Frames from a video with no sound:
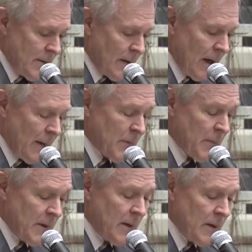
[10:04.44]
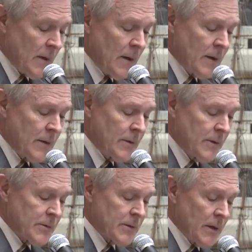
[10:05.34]
came to be 100
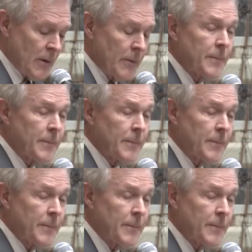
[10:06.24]
years ago.